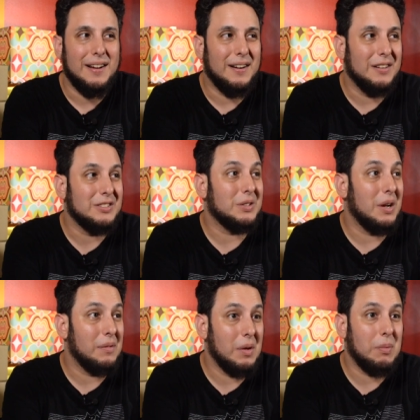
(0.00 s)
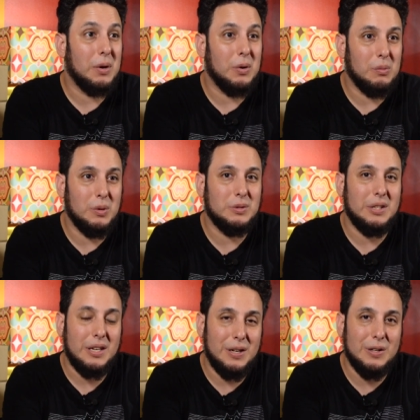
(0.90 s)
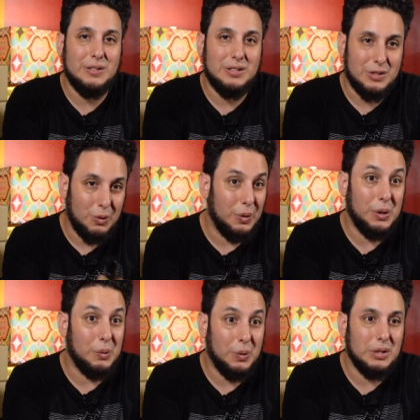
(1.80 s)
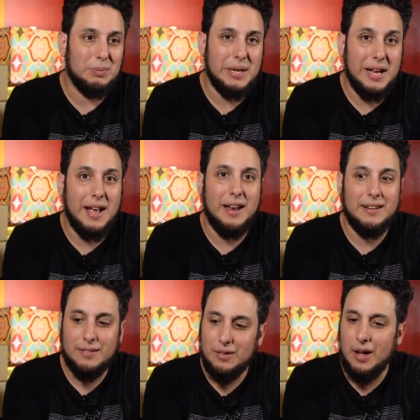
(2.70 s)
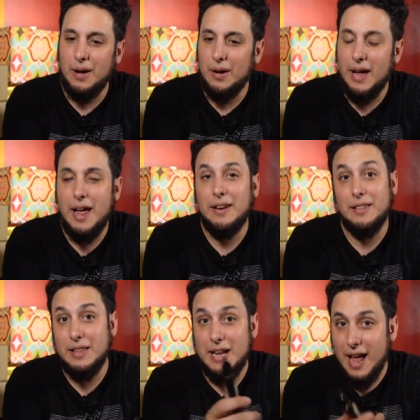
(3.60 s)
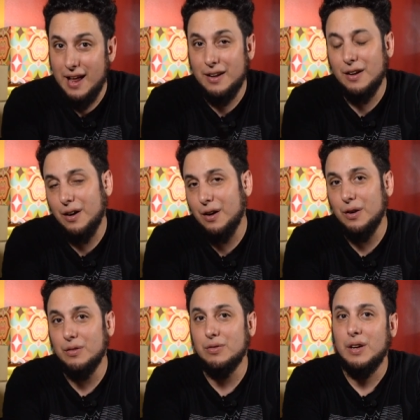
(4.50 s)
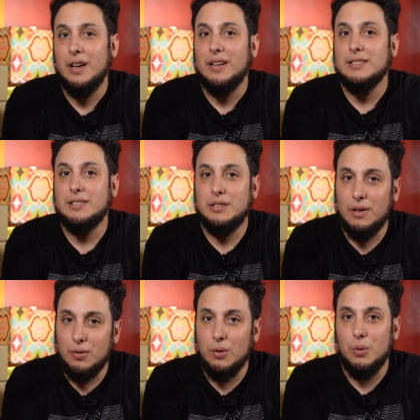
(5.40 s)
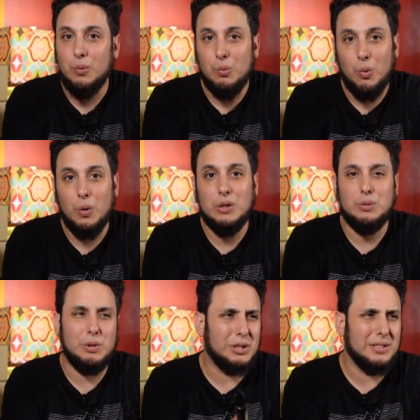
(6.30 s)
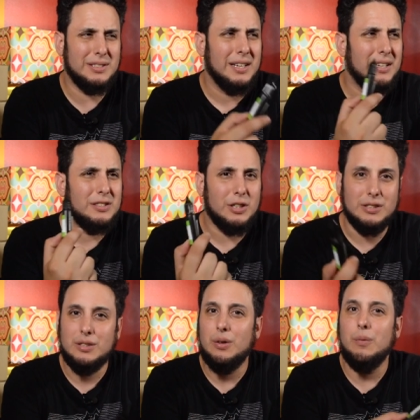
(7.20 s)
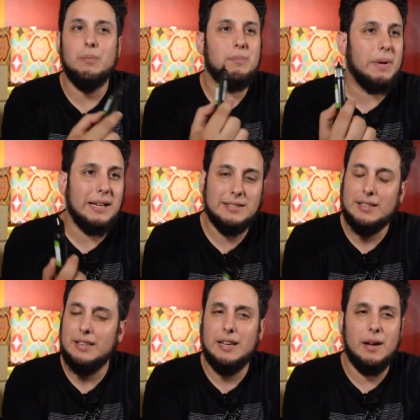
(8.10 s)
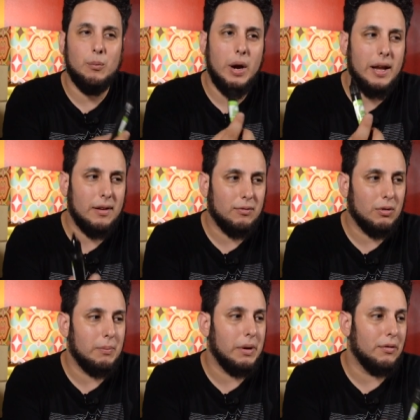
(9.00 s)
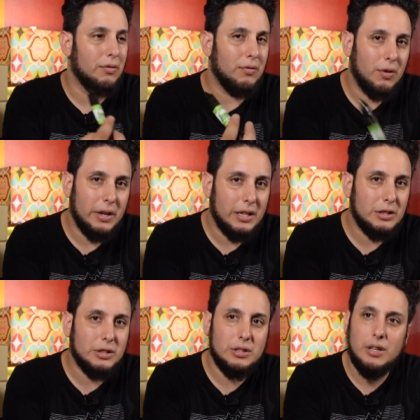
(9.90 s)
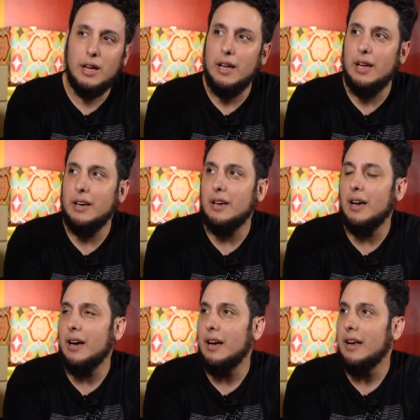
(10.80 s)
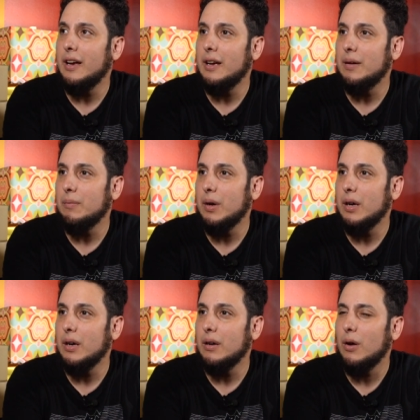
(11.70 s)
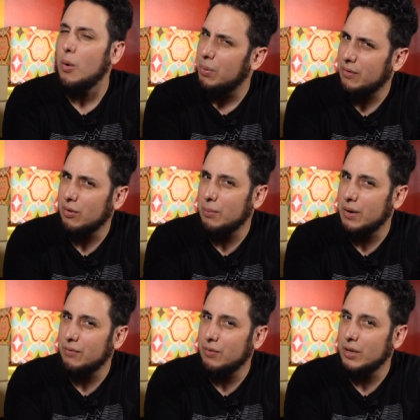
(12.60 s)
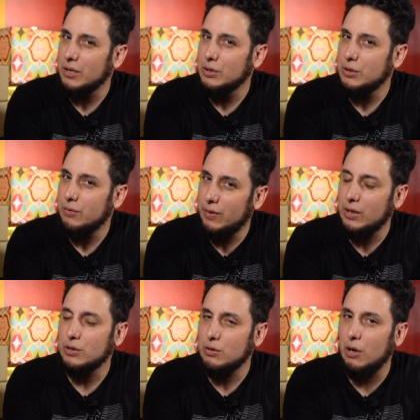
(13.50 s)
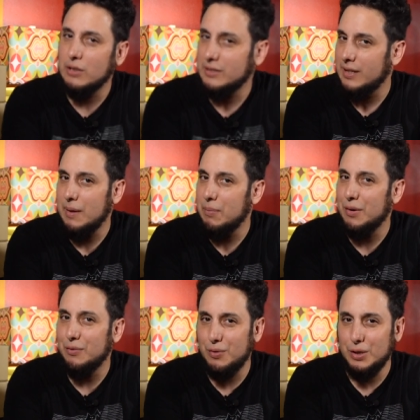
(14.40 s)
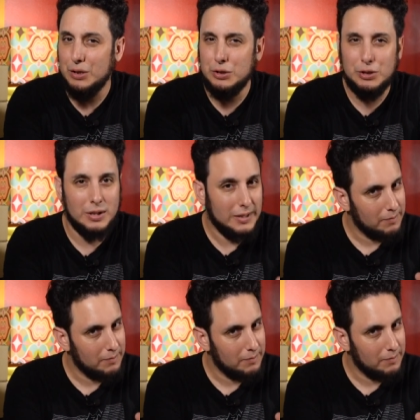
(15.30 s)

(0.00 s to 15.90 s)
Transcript: Uh, so coming up on almost a year since Coil Wars began, uh, and the end of Civil Wars, which is just basically I'm waiting for a bit of footage, and I am uh, hoping for a bit of footage. Fingers crossed on that bit of footage.